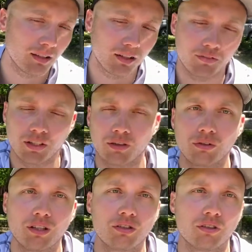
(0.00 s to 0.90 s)
of the
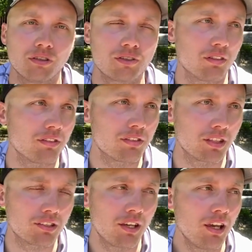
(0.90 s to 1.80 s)
original assault
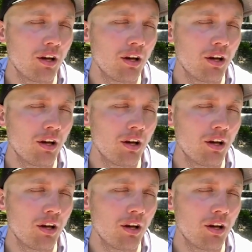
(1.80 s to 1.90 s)
sticks,